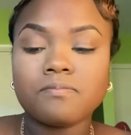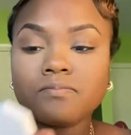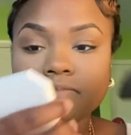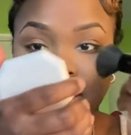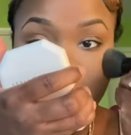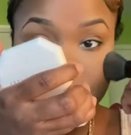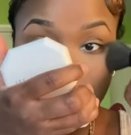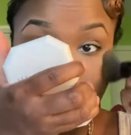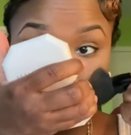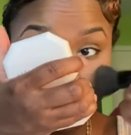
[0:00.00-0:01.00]
Now it's
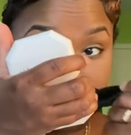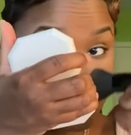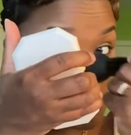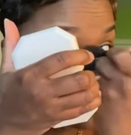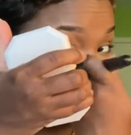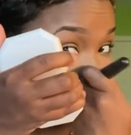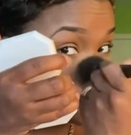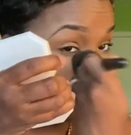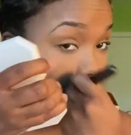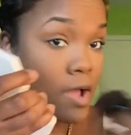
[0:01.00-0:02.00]
still in the beginning stages,
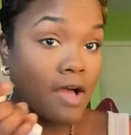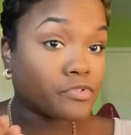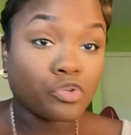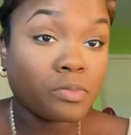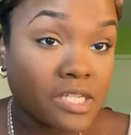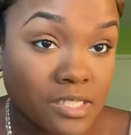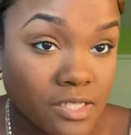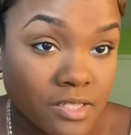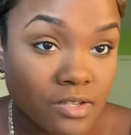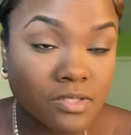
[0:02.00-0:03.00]
so I don't have too many
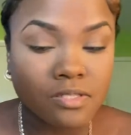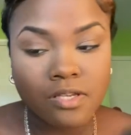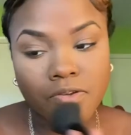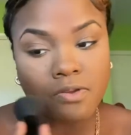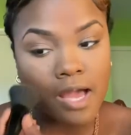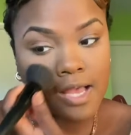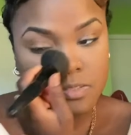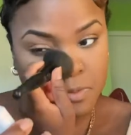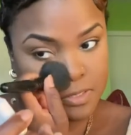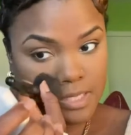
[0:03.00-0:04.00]
details to tell you guys
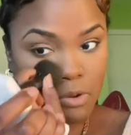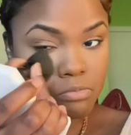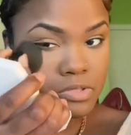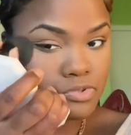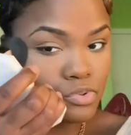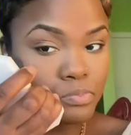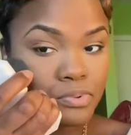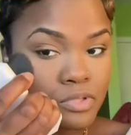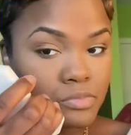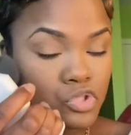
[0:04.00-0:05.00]
because that would be too
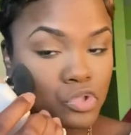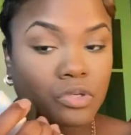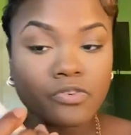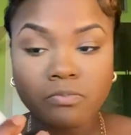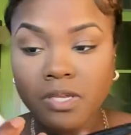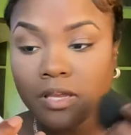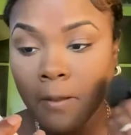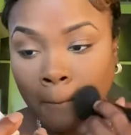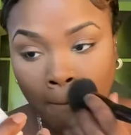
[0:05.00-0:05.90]
premature of me,